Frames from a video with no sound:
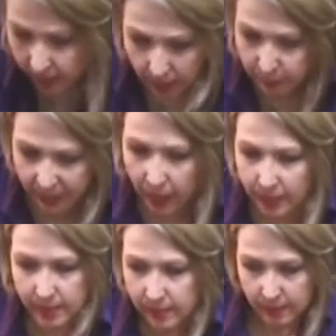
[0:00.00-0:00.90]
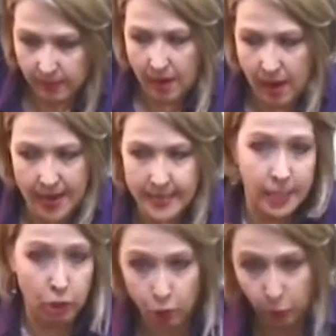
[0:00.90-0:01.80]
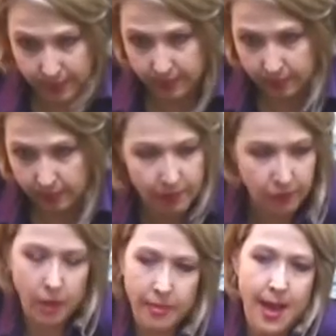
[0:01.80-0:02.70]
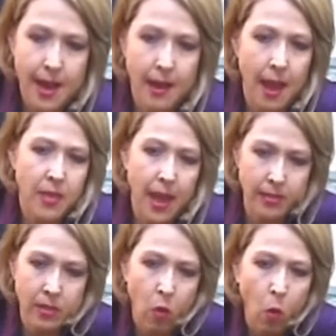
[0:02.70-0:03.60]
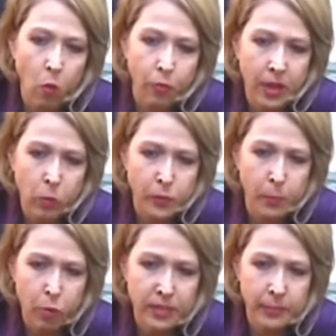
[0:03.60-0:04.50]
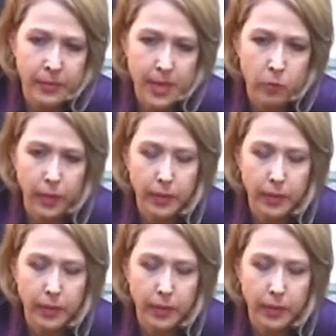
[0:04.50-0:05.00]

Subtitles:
because I didn't do it, even on that, and the whole thing was bogus to begin with.